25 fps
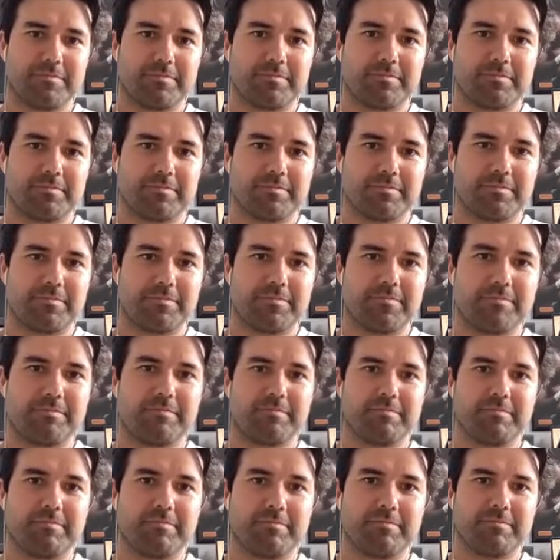
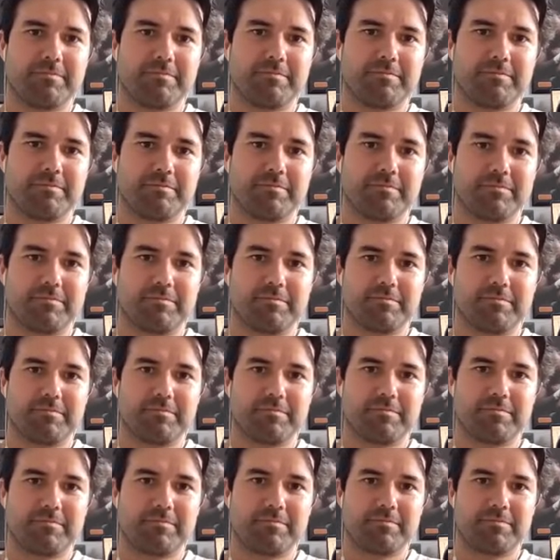
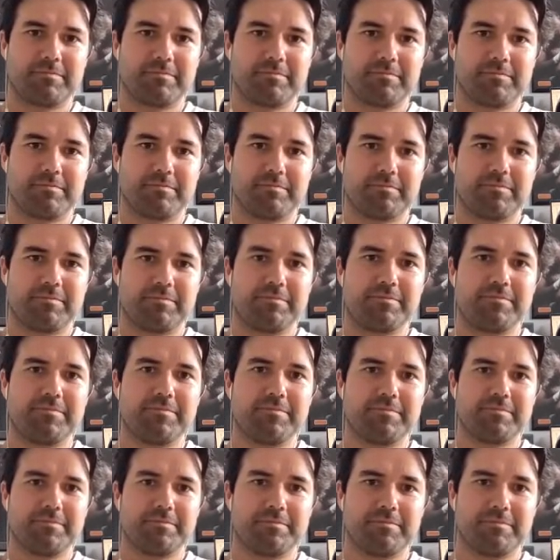
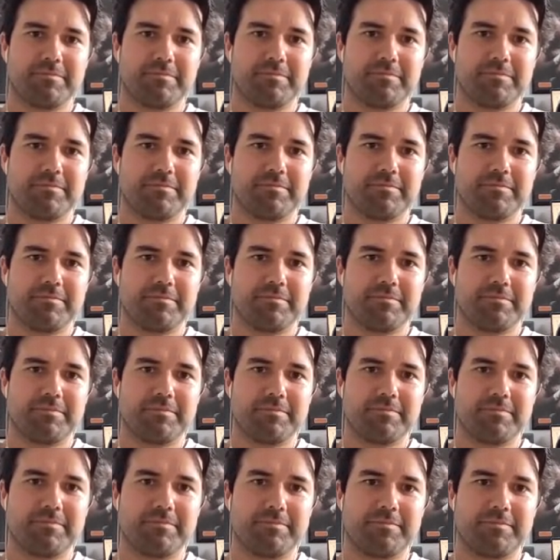
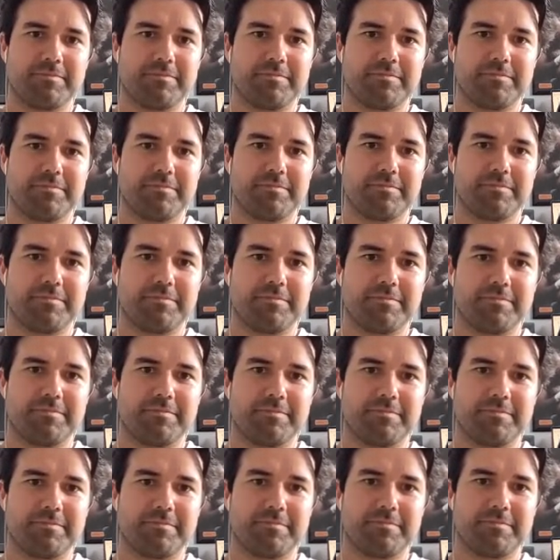
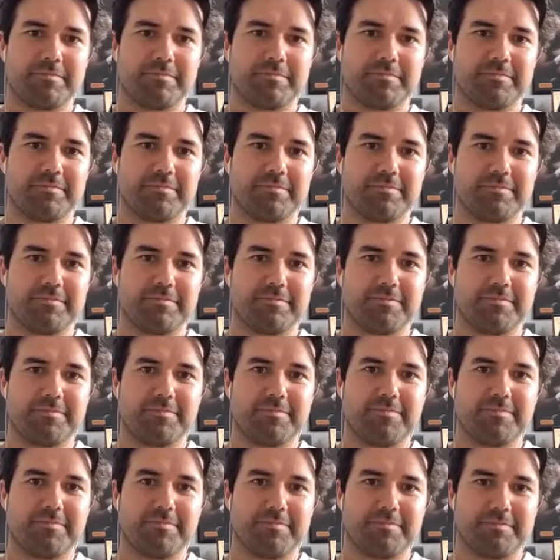
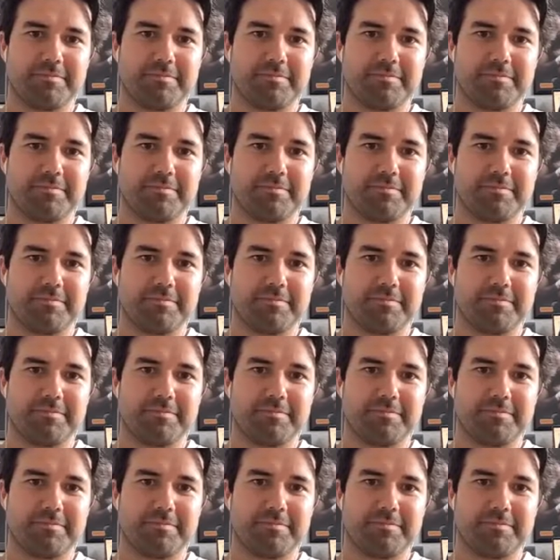(silent)